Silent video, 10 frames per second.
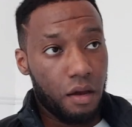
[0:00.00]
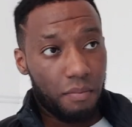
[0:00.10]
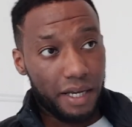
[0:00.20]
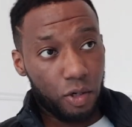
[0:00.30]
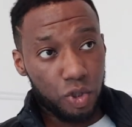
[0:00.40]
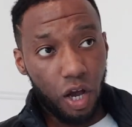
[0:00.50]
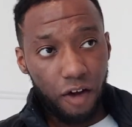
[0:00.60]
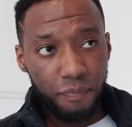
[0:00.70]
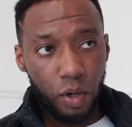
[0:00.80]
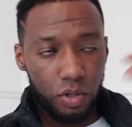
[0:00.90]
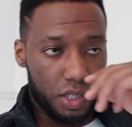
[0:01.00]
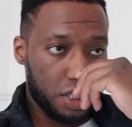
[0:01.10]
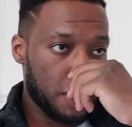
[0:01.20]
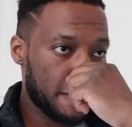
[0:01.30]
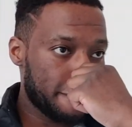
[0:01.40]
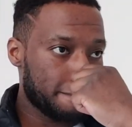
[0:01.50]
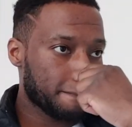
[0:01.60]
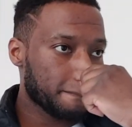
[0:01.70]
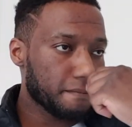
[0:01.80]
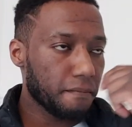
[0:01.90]
My girl's half Polish.
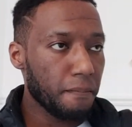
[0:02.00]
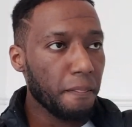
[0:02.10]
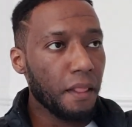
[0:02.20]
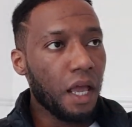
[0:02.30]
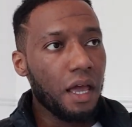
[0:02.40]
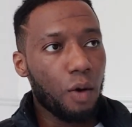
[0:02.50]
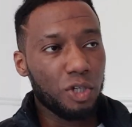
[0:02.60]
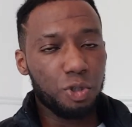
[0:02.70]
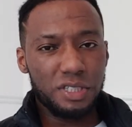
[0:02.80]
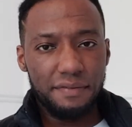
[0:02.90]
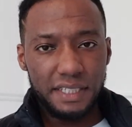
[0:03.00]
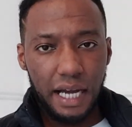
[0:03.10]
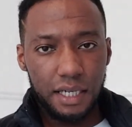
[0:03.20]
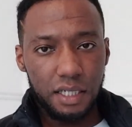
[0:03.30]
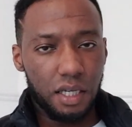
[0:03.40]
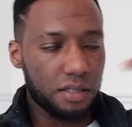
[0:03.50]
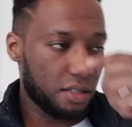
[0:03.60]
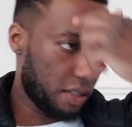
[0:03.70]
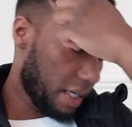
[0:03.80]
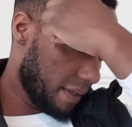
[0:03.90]
When she was living down in
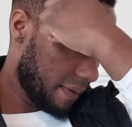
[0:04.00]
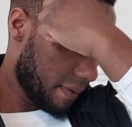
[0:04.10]
London, yeah?